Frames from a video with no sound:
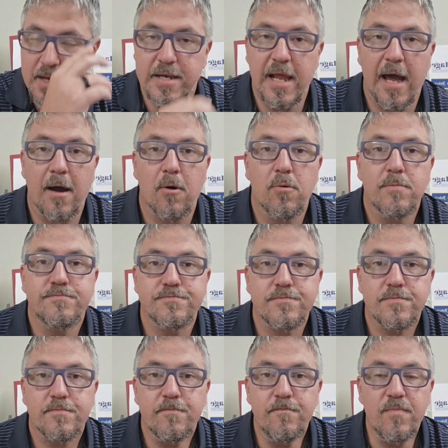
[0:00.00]
Now,
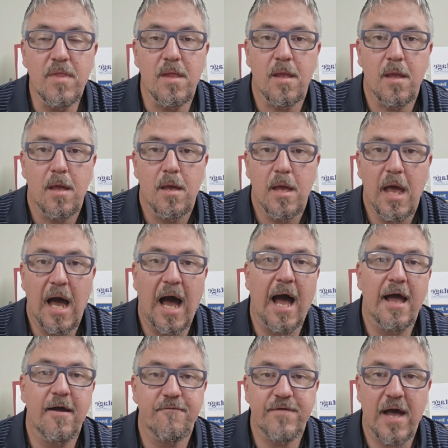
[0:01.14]

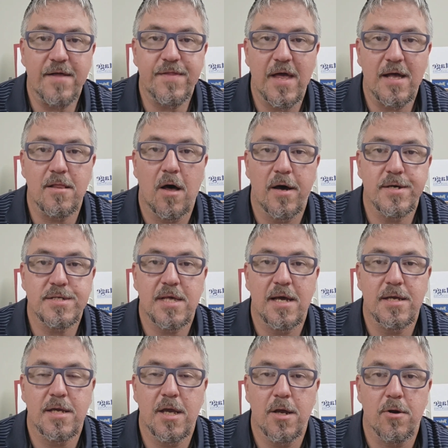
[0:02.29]
I have got that loss
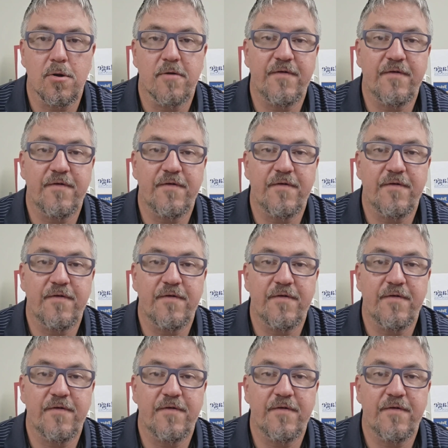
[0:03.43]
that year.